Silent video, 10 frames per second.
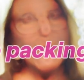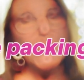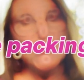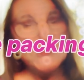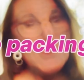
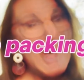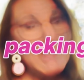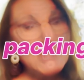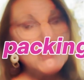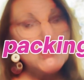Use
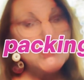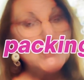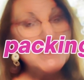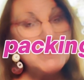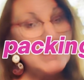packing
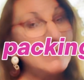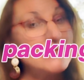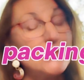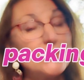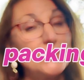cubes
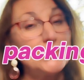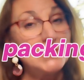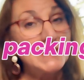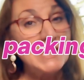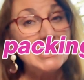because those are
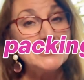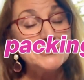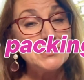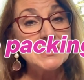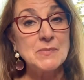really
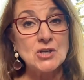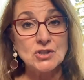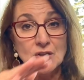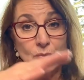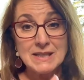helpful,
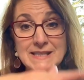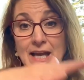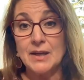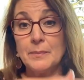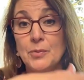especially the ones
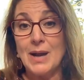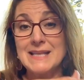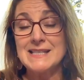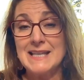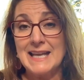that
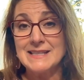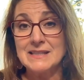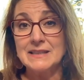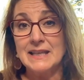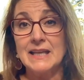compress
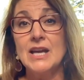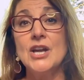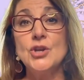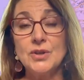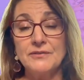nicely.
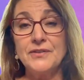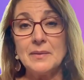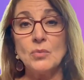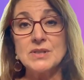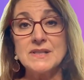You can
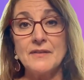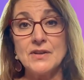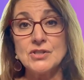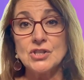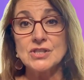fit more stuff
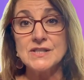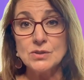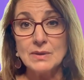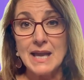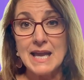into your
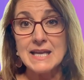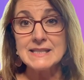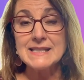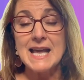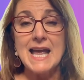
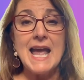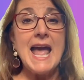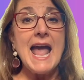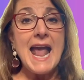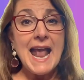suitcase.
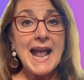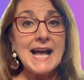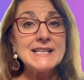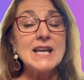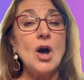
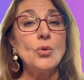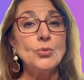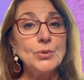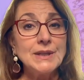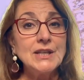And a
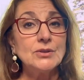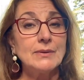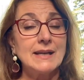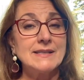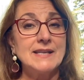really
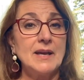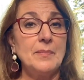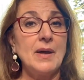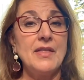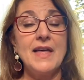great
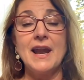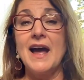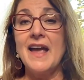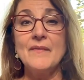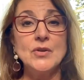tip that
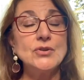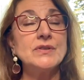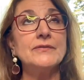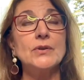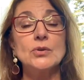I have been
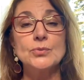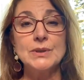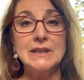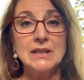using for a really